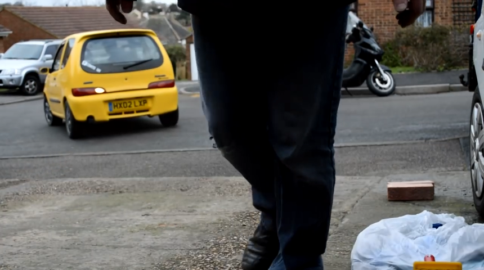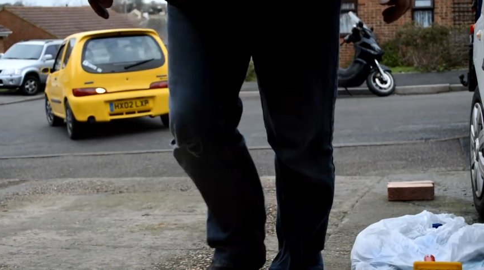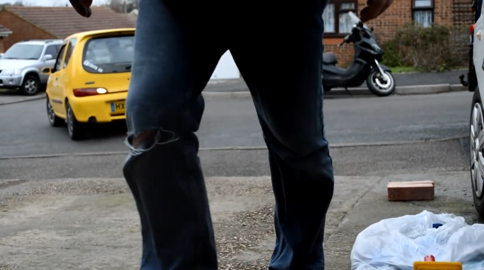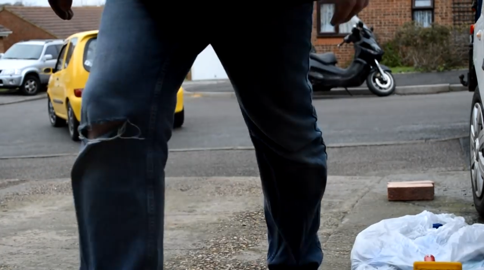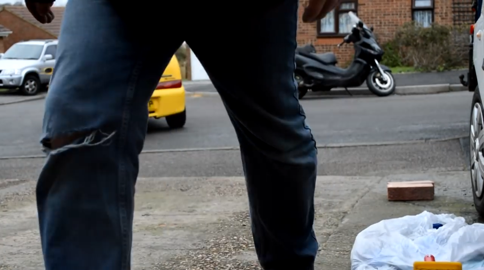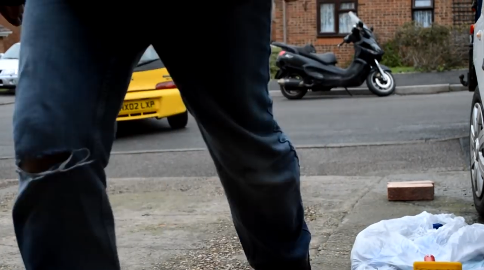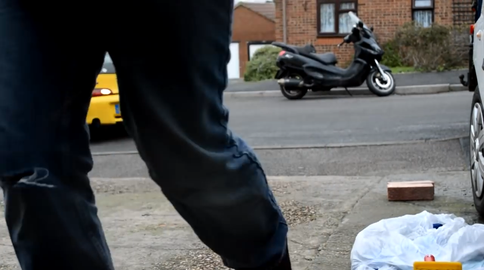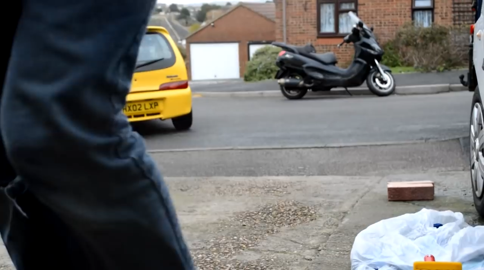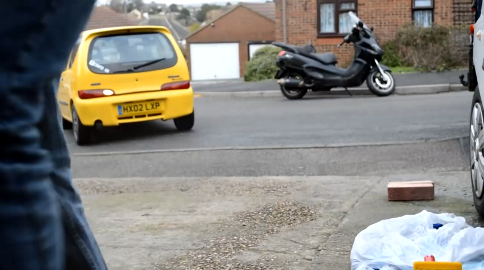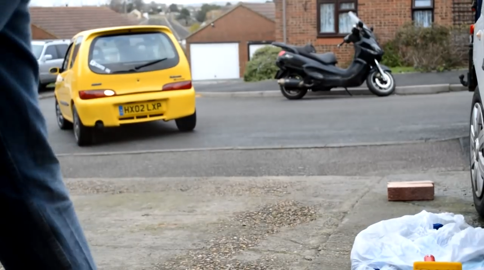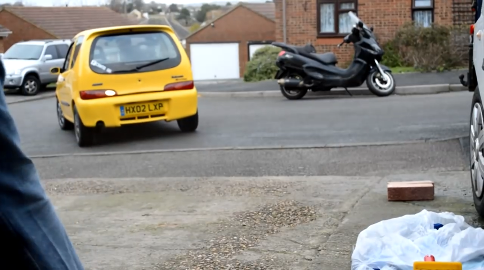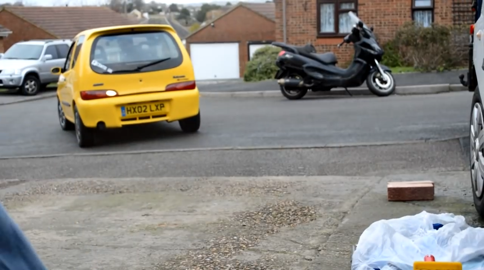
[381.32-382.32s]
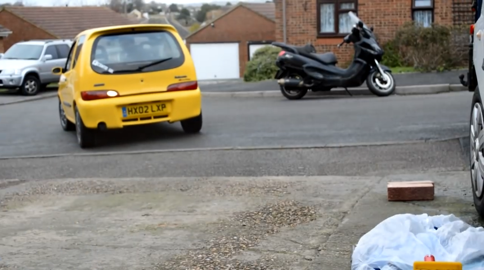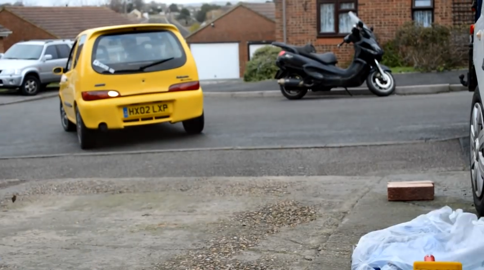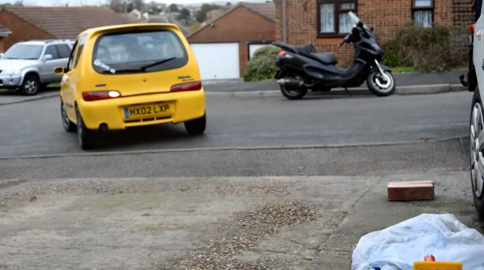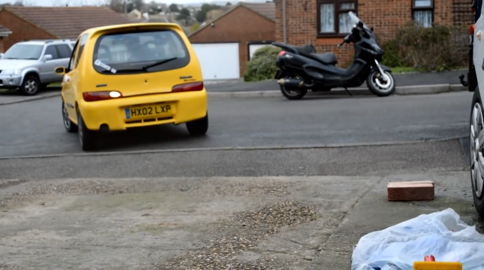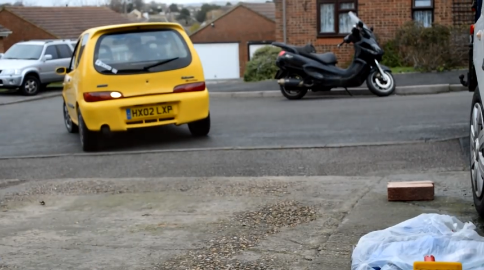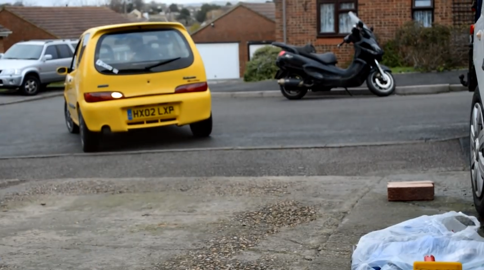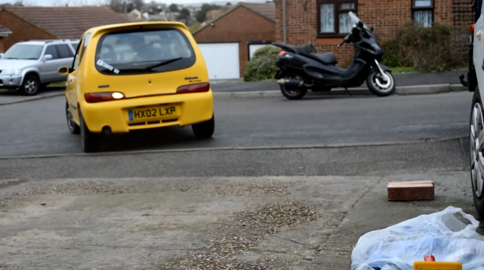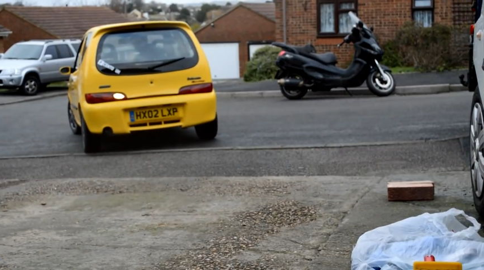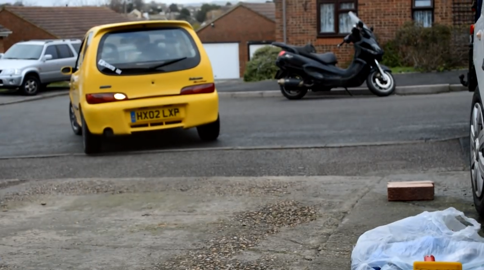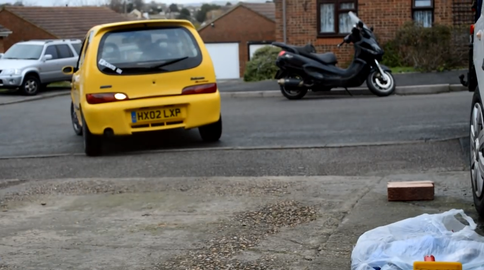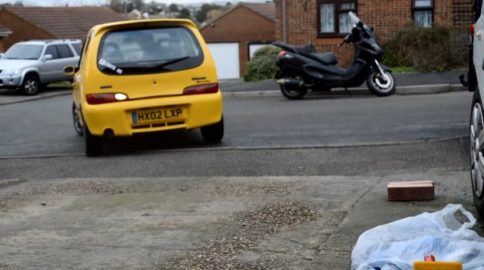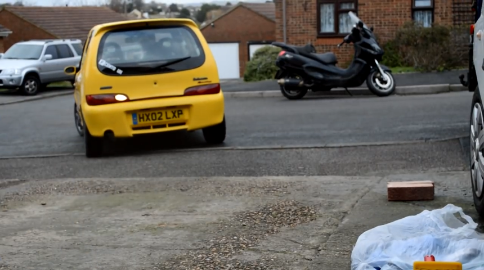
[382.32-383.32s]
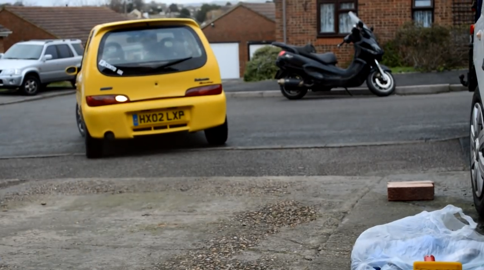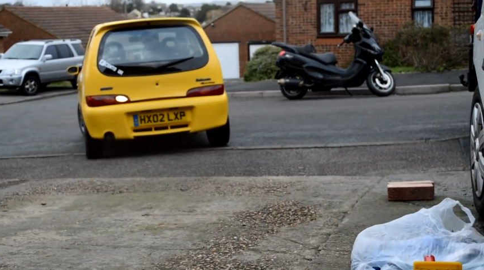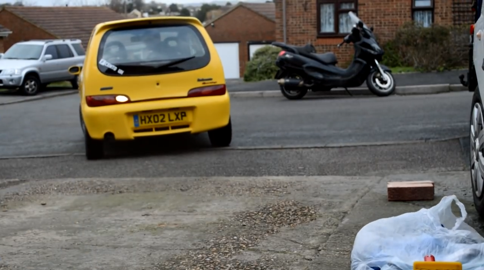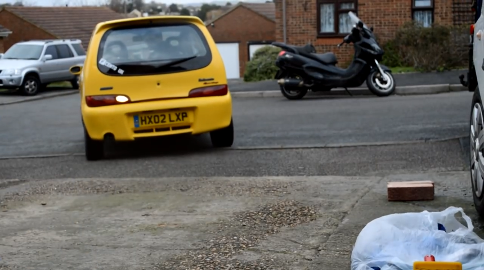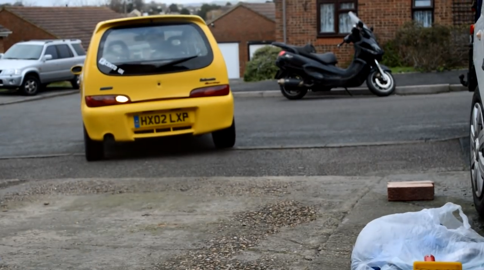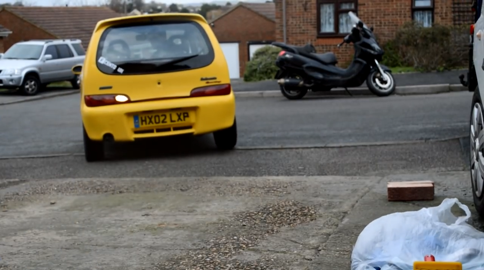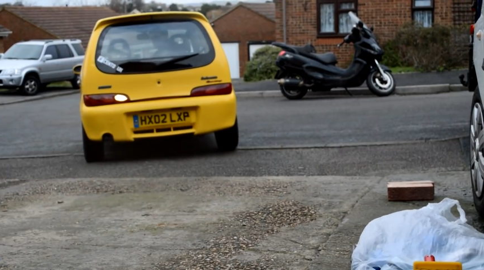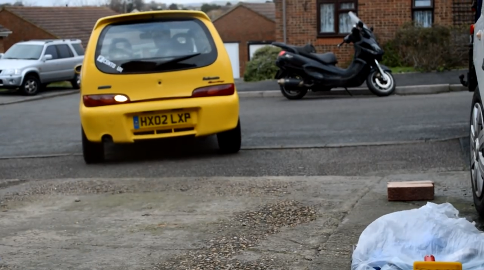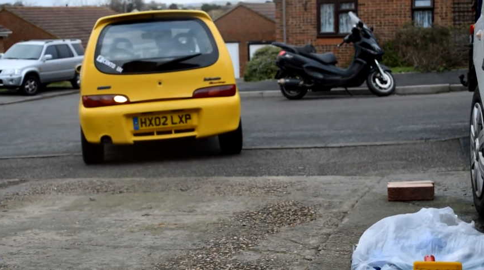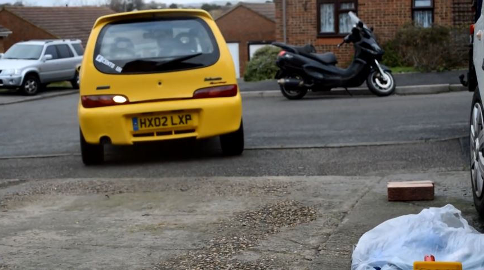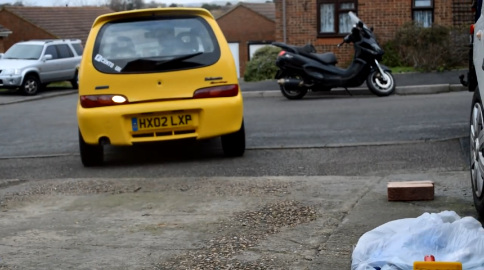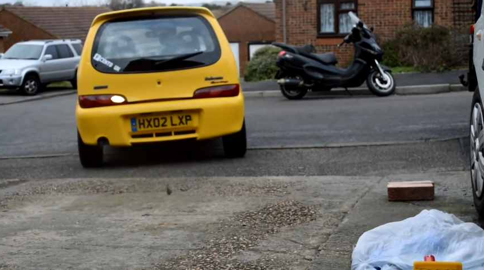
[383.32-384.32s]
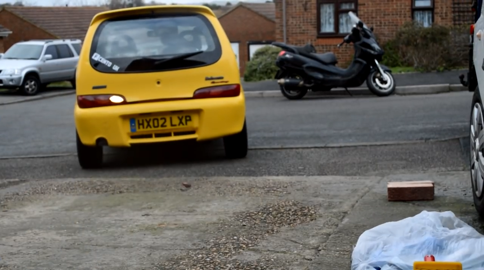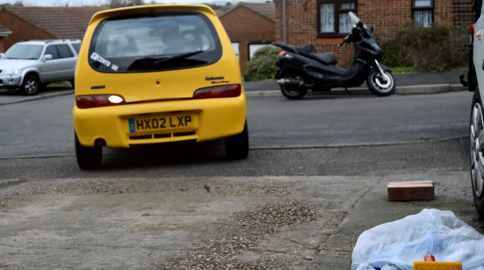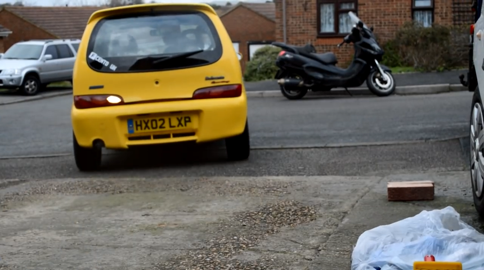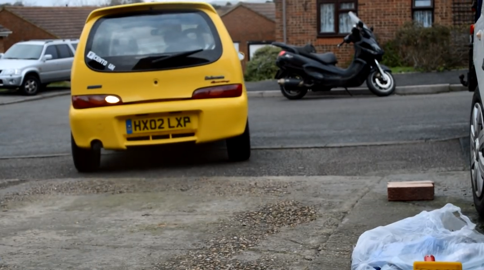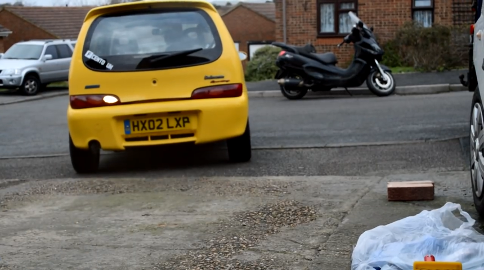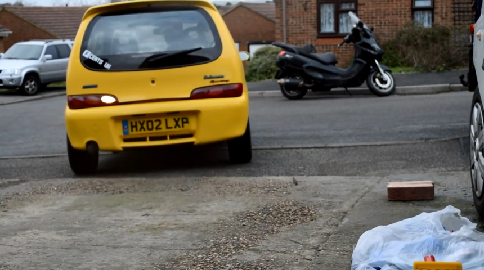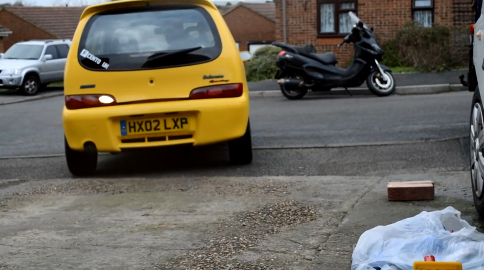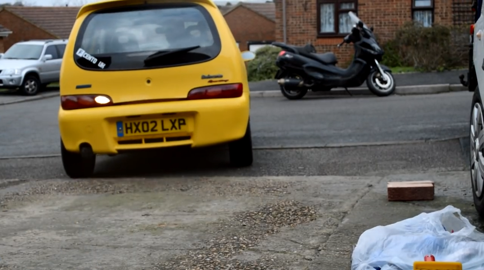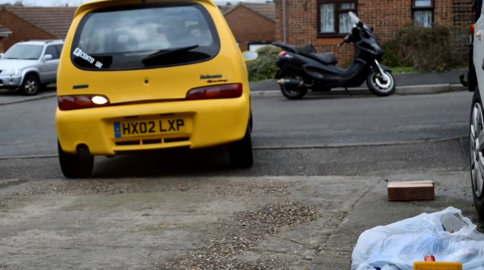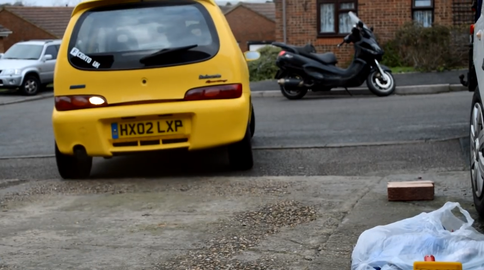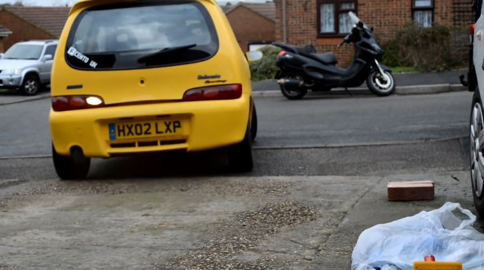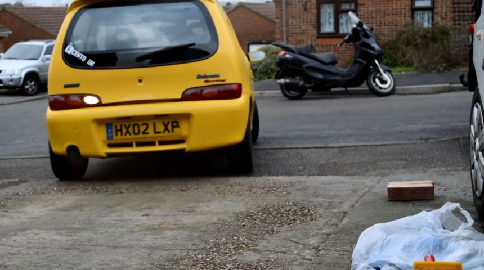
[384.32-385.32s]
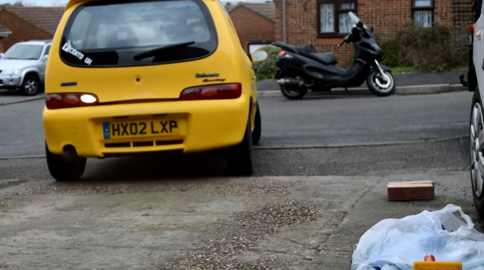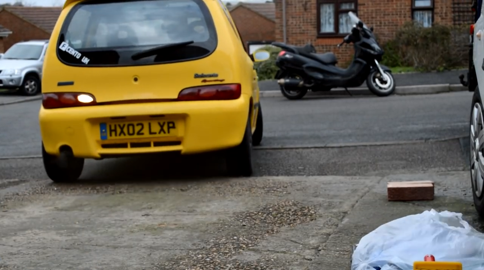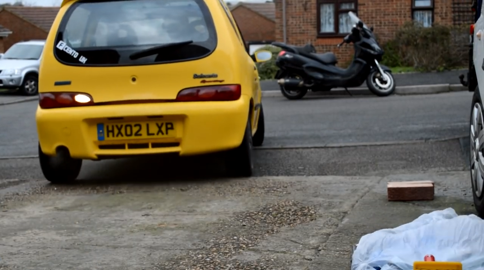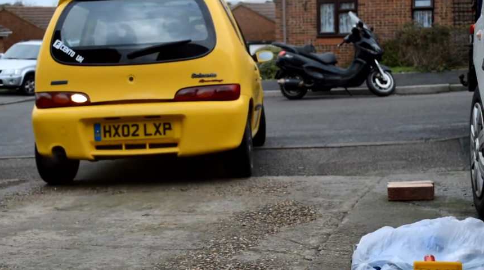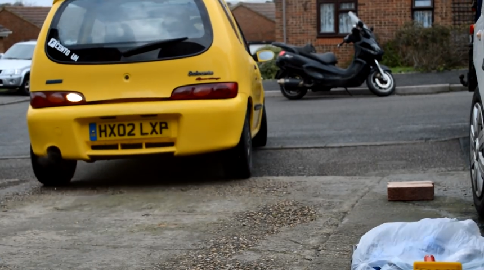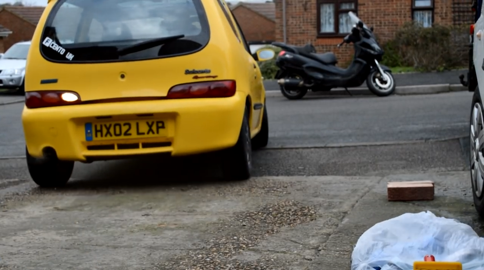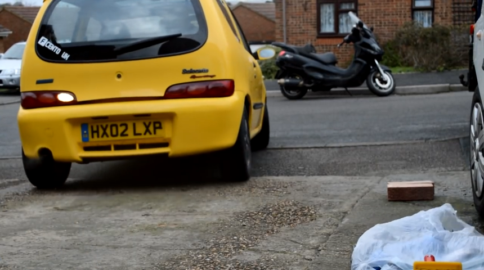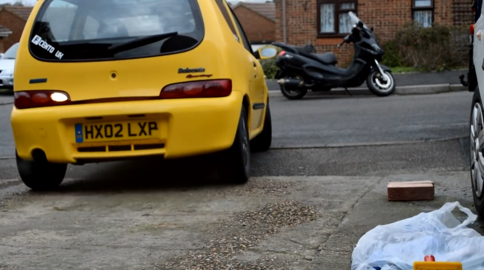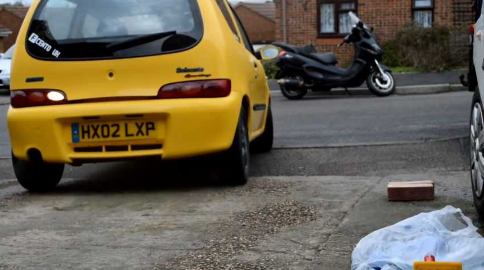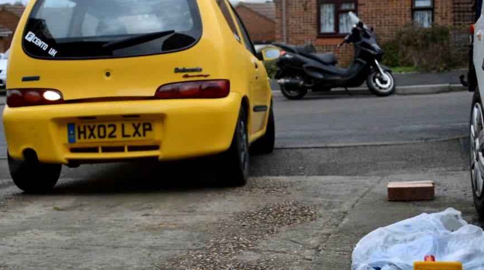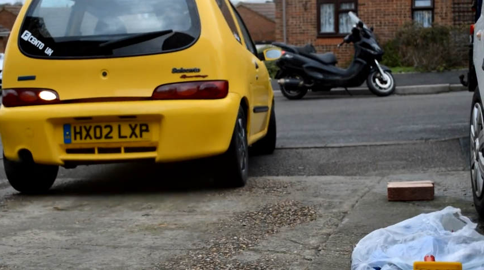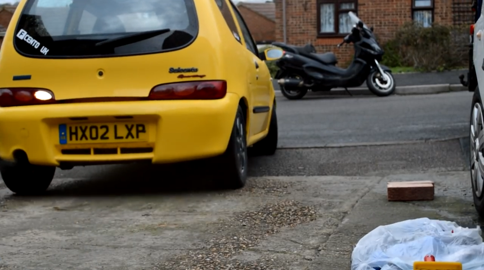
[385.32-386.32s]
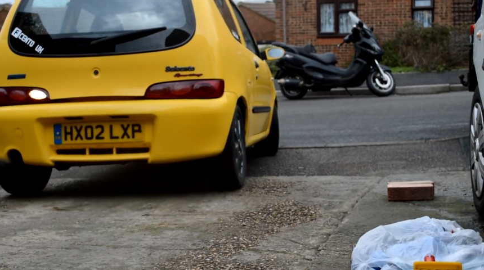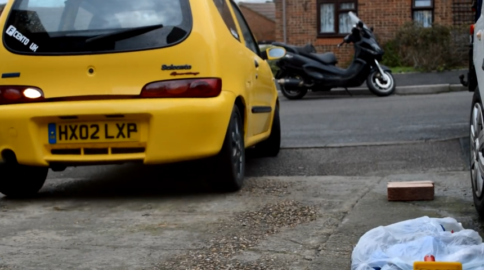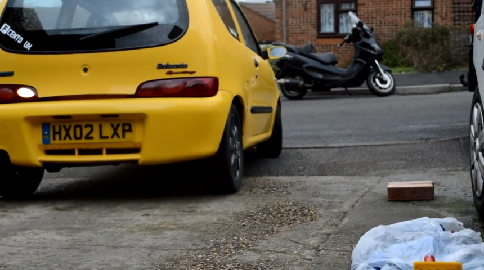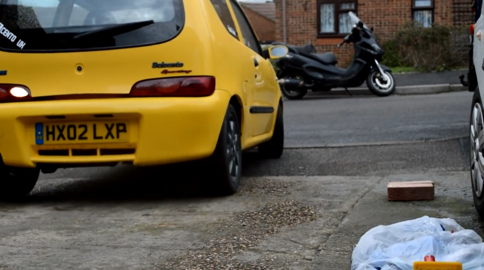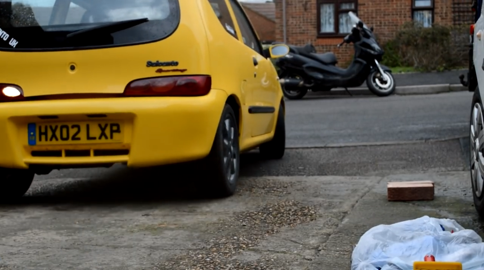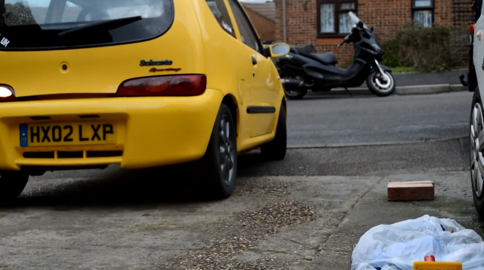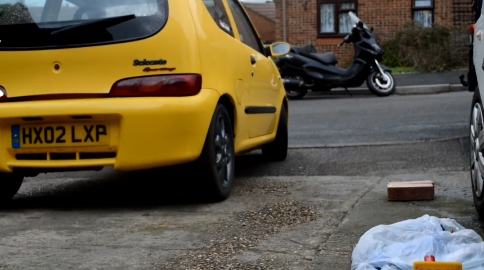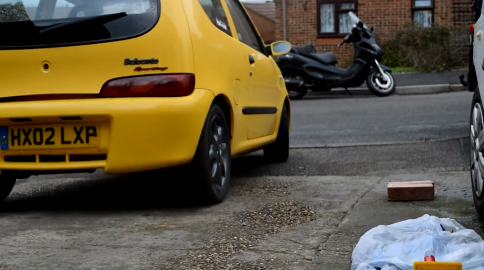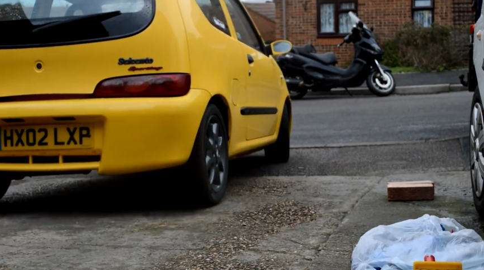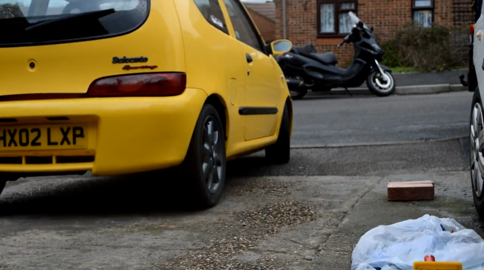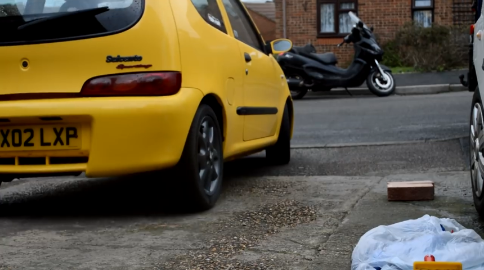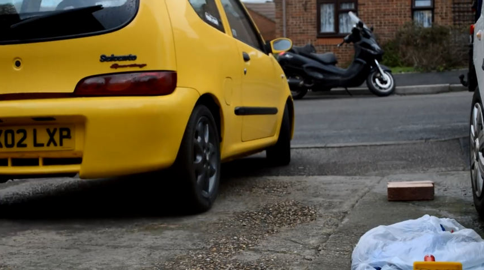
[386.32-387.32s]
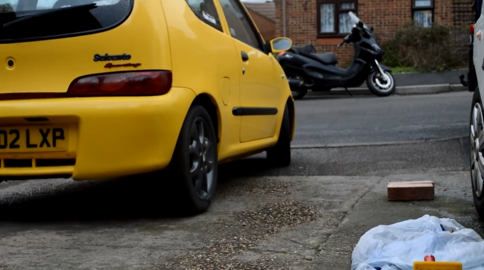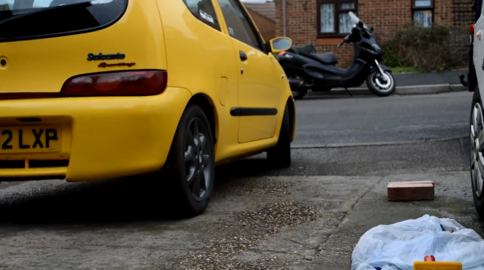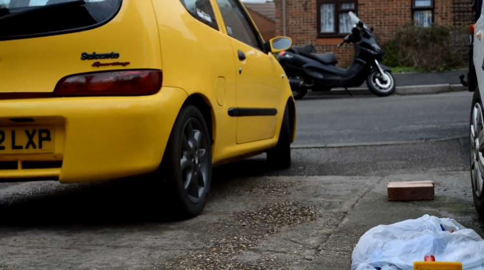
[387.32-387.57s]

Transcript: No face is visible, so there are no lips to read.